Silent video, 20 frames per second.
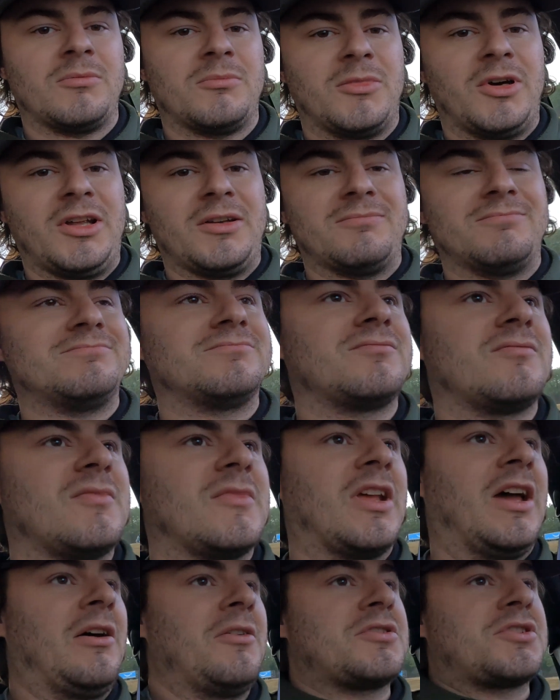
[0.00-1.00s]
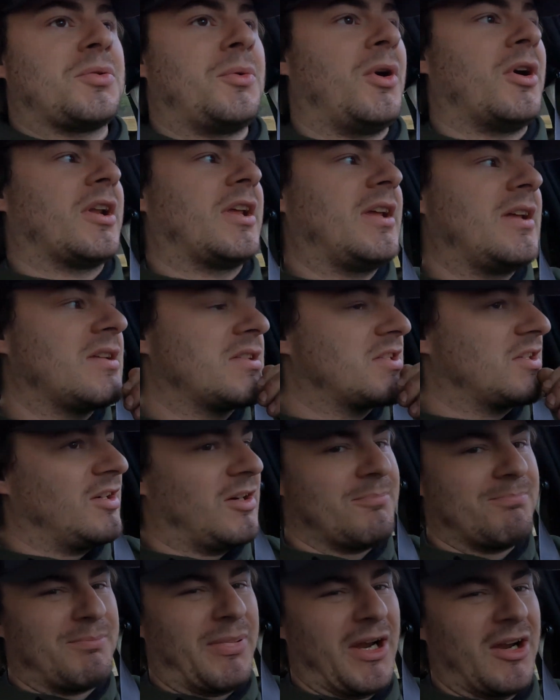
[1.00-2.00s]
But that was 20, so
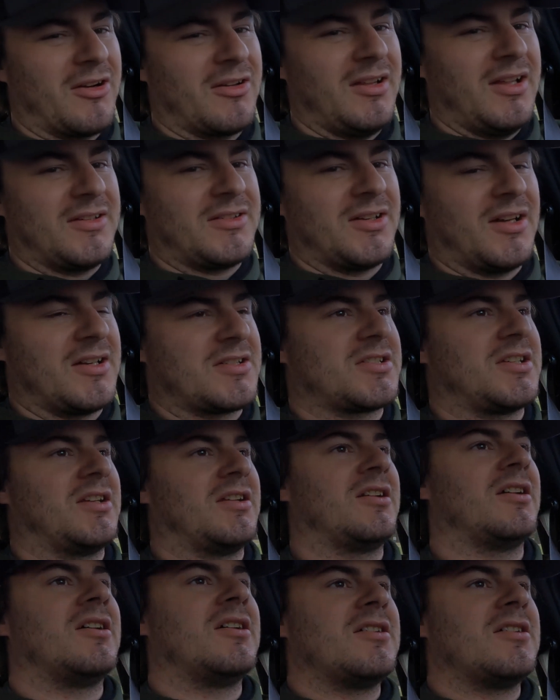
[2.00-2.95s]
it barely touched it.